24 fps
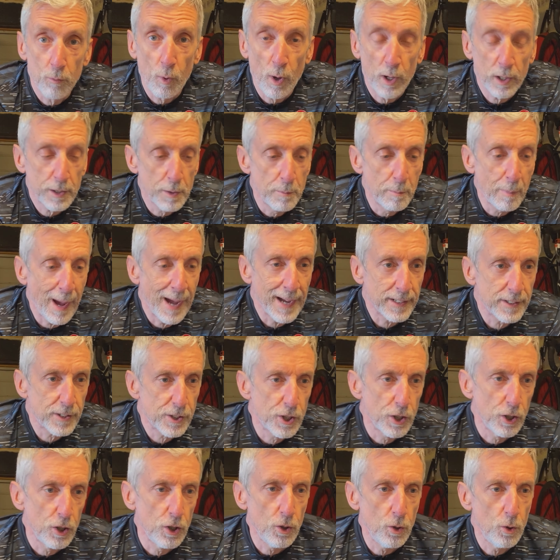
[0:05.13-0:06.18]
welcome back
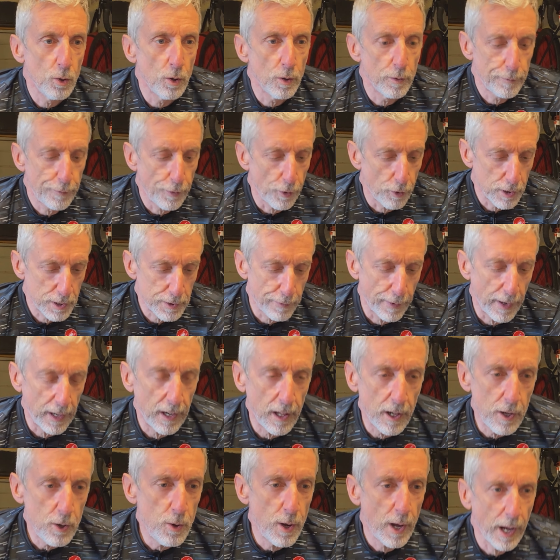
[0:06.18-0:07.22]
to Forest
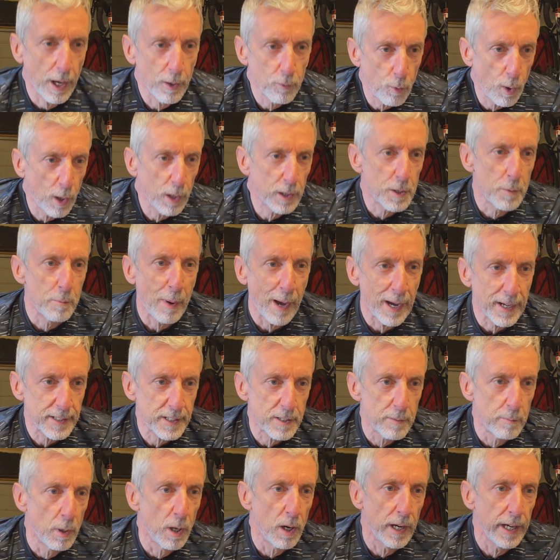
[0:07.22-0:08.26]
Velo and welcome back to
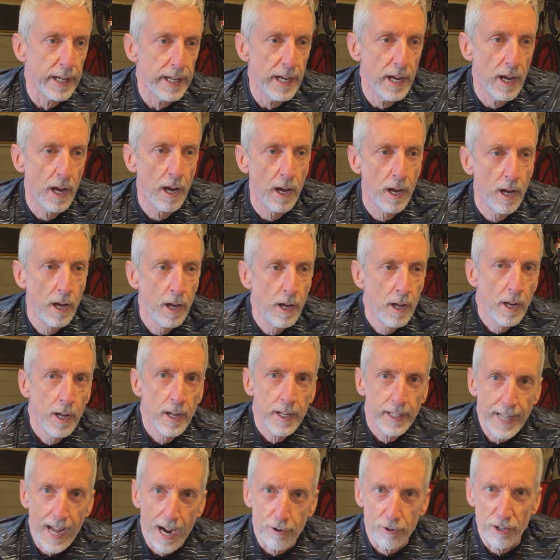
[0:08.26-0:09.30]
my
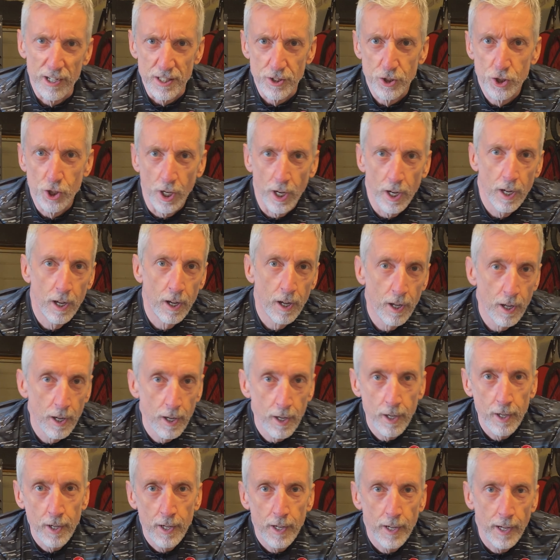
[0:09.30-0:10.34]
garage,
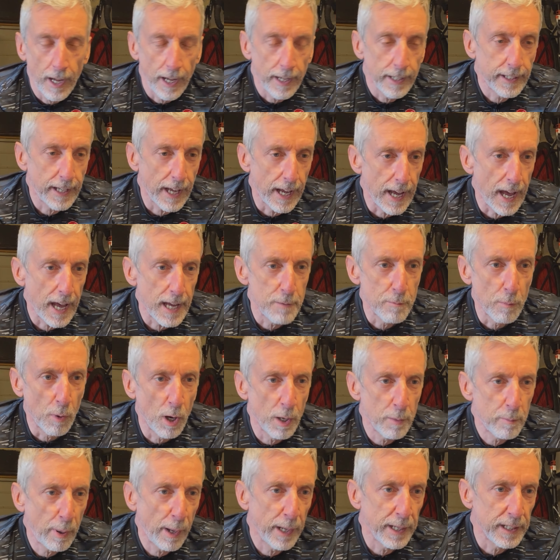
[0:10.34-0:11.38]
aka my
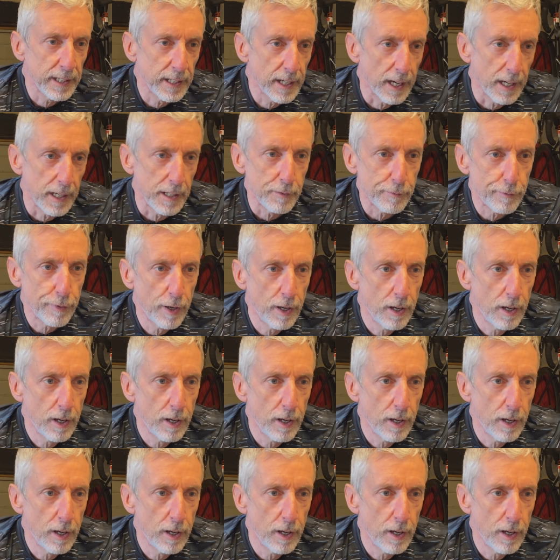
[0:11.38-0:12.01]
pain cave.